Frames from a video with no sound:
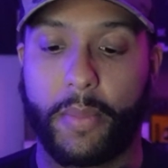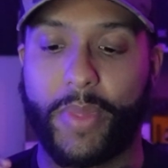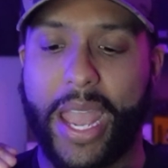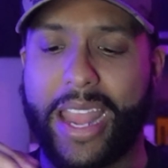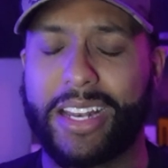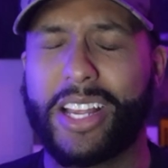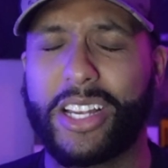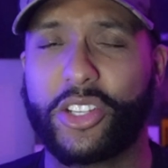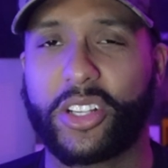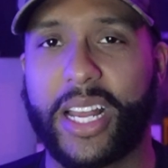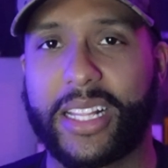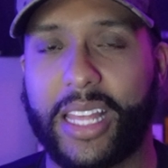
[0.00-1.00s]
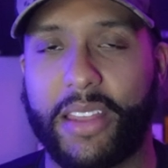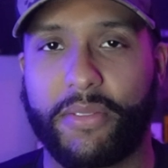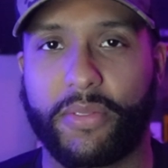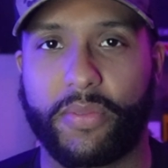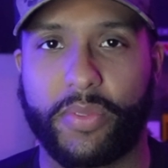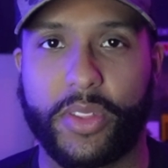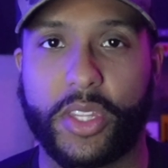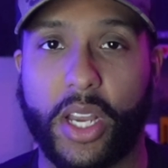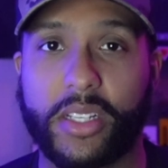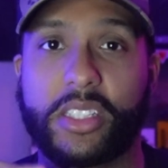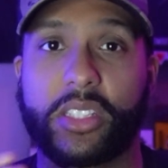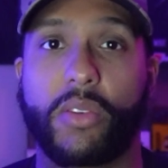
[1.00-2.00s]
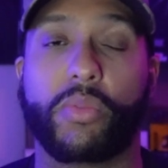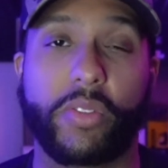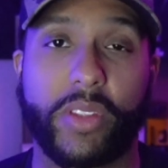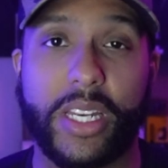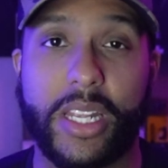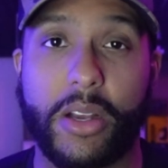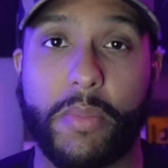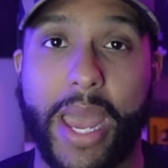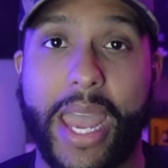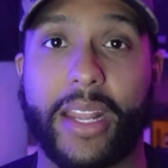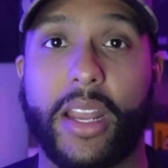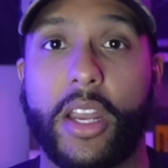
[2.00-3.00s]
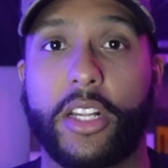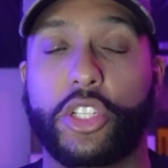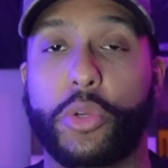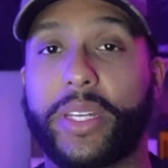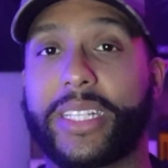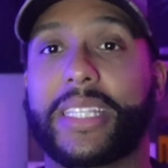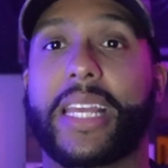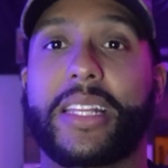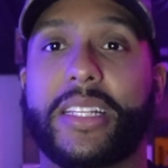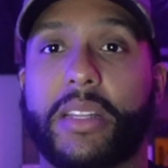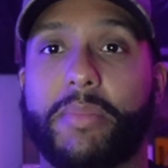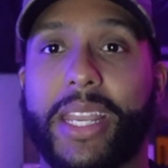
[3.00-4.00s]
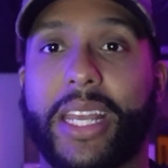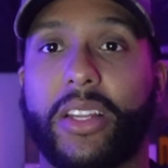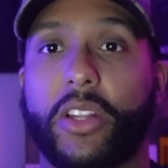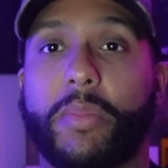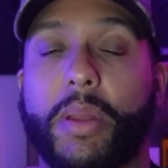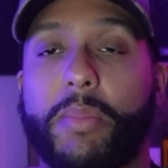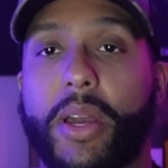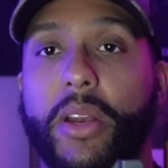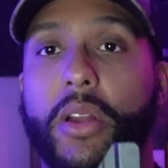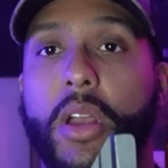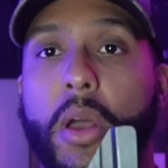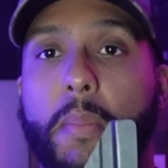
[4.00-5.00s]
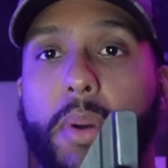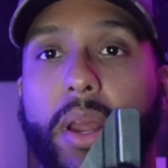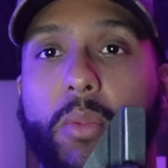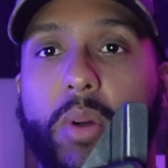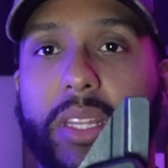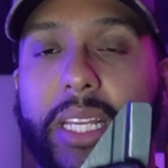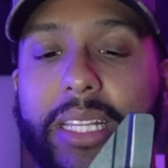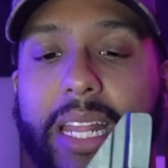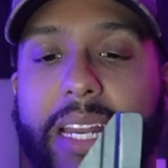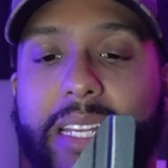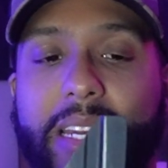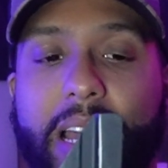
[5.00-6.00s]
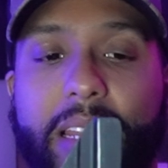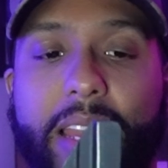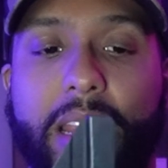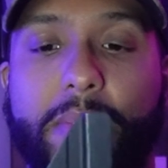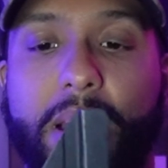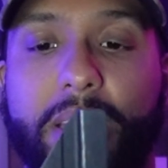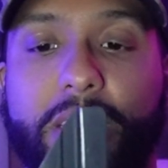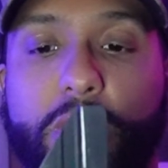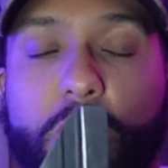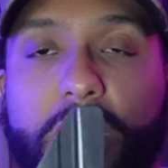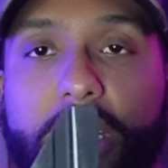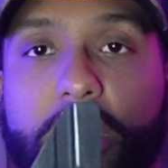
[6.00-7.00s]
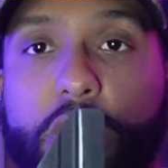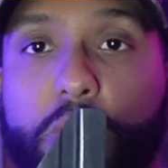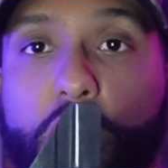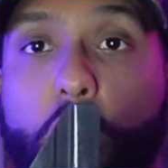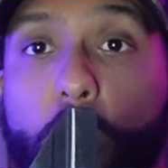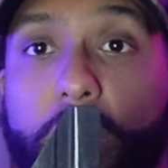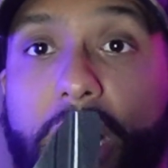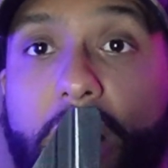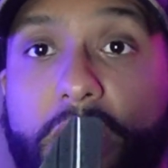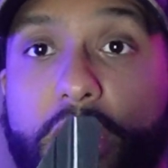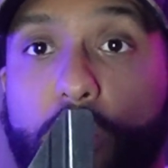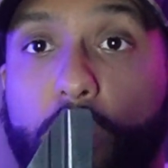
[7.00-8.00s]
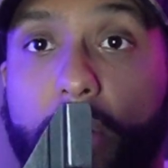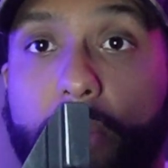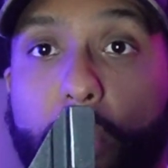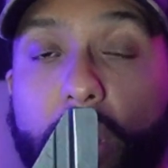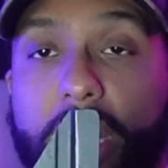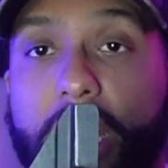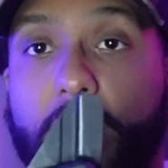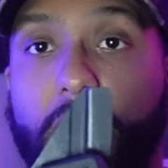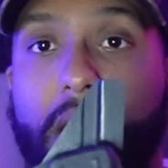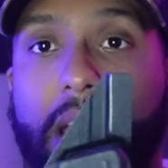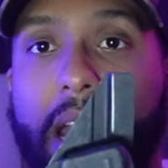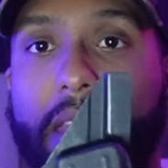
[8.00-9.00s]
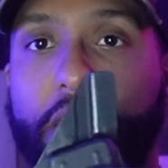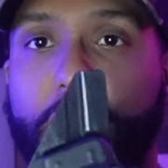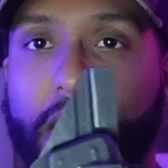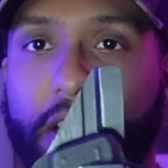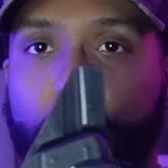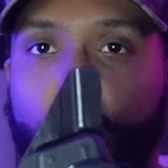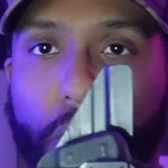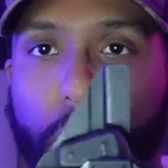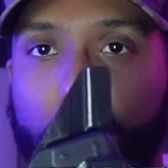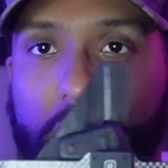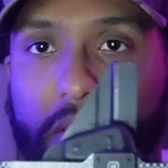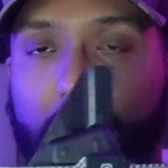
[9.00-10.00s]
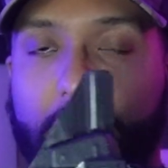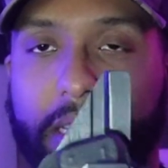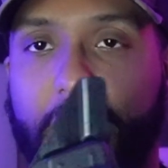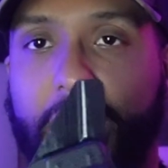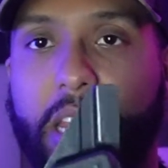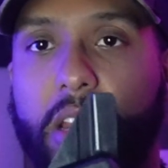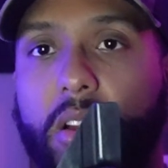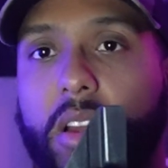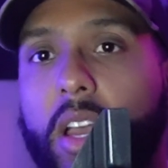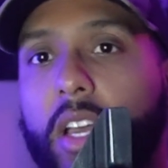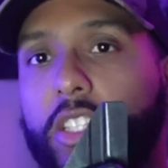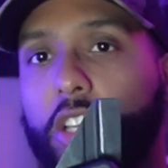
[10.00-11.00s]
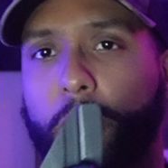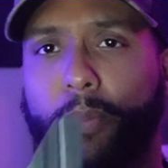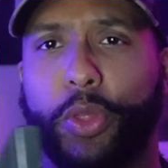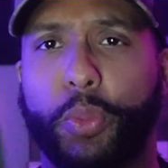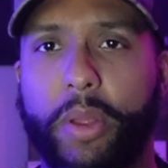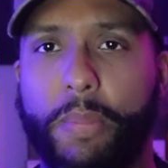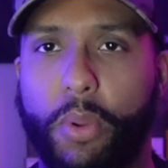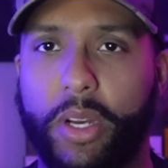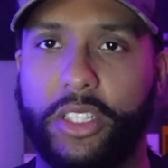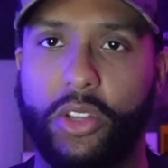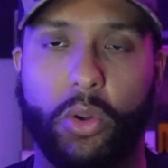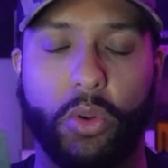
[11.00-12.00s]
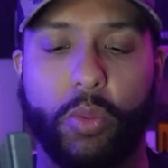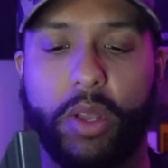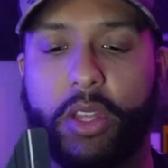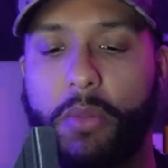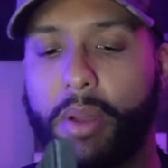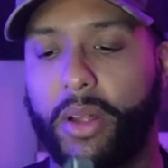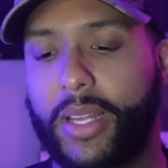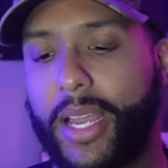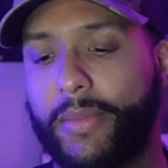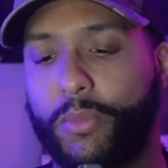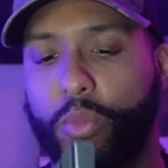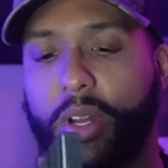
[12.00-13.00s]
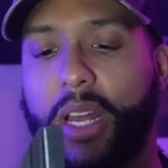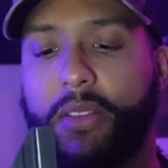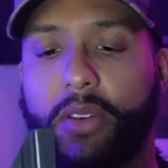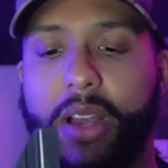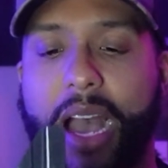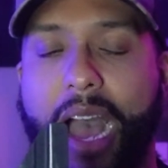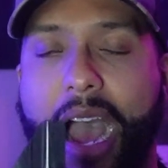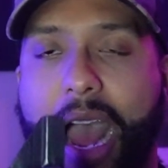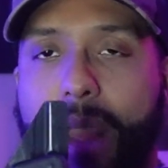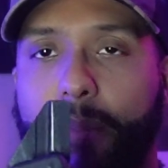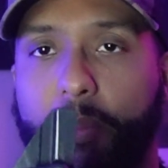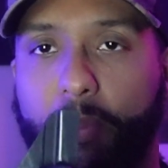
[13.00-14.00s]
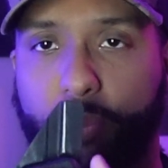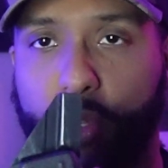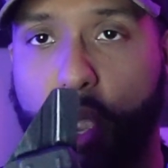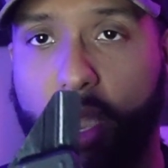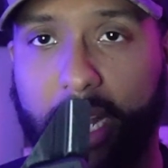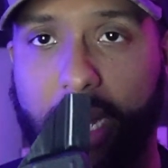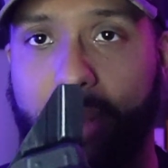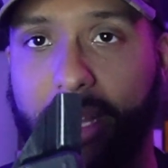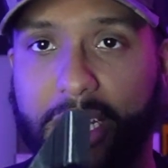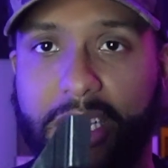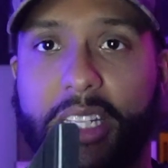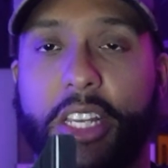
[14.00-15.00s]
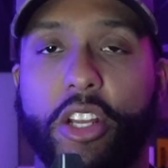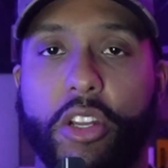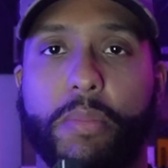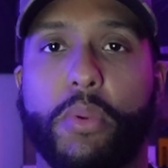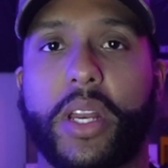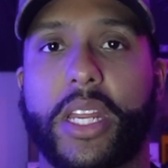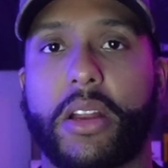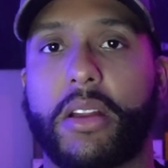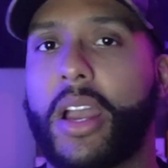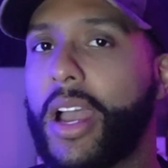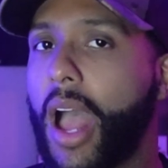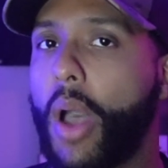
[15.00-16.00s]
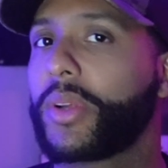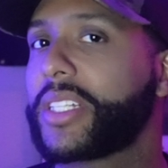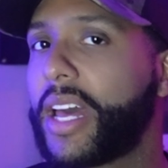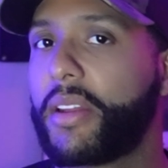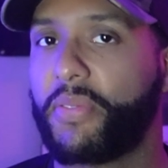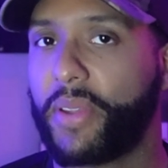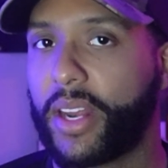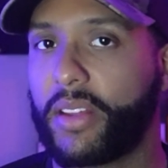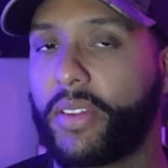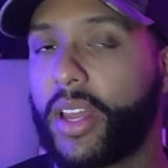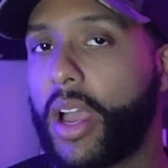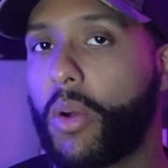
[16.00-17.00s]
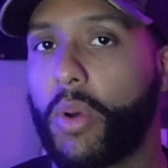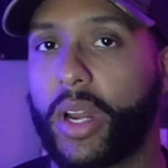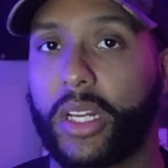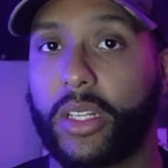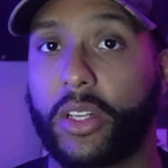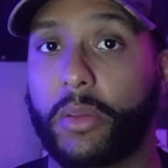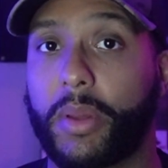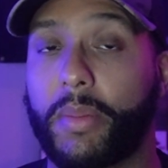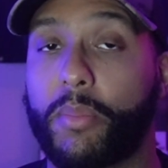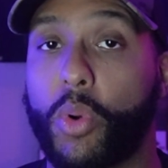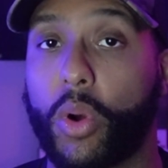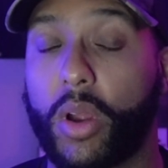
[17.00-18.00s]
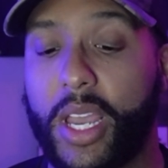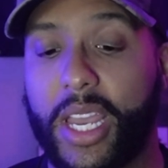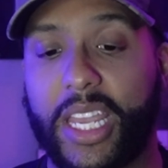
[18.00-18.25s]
It does look like they've done stuff with the Neomag to extend this and make it a little bit better. But one thing that I did not like about this was it just was holding on this one point here. And then you had your 2 points of contact here. So 3 points total with your belt line, whatever. I'm talking about this singular point here. I was not a fan of it. I wanted a little bit more.